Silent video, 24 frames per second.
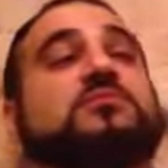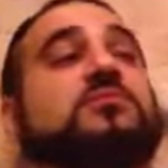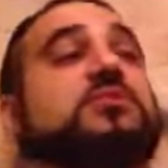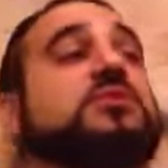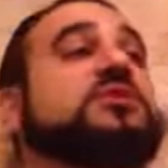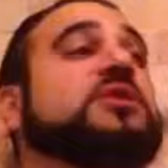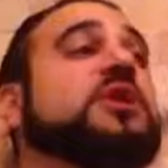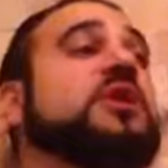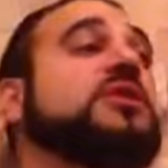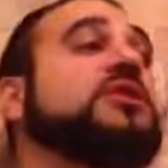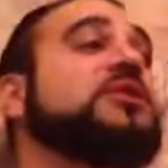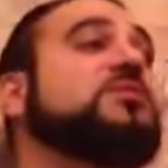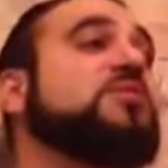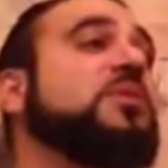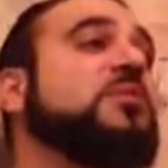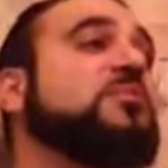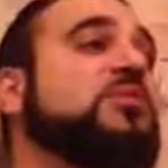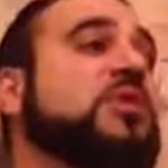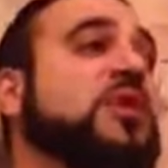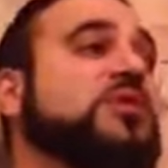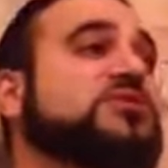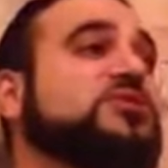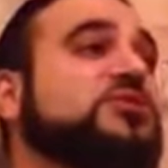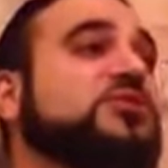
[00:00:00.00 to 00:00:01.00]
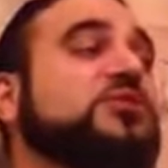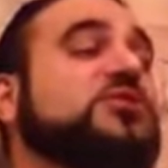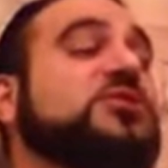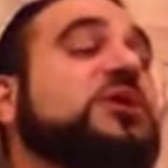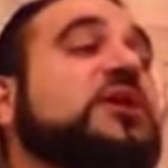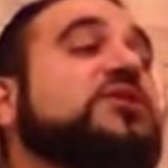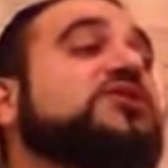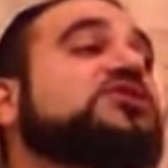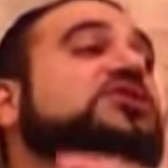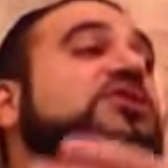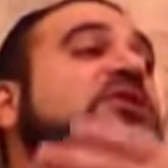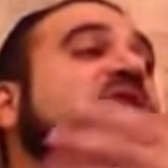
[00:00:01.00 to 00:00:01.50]
Pretended to be a prostitute,
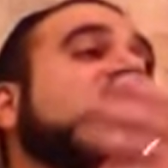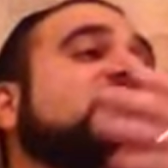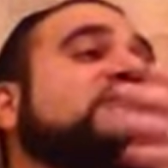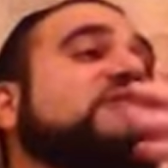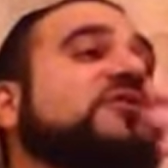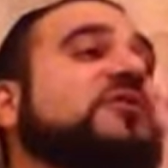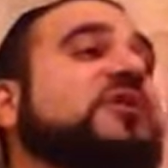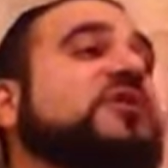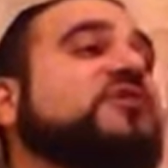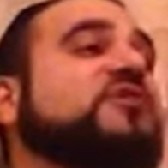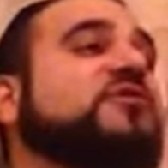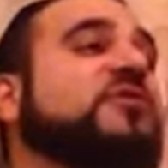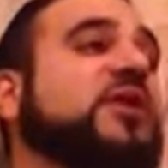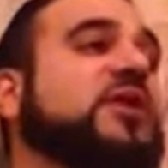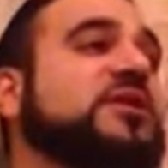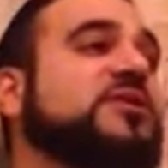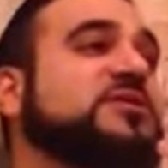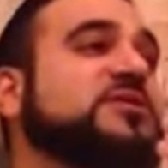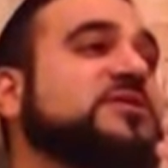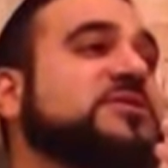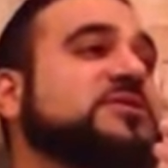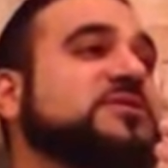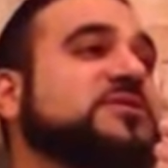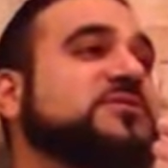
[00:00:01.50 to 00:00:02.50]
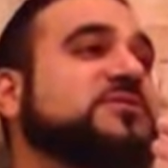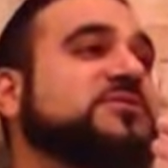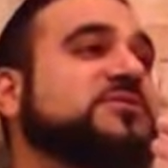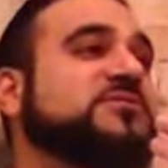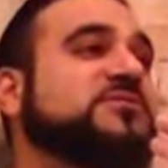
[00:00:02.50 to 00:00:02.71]
and she covered her face.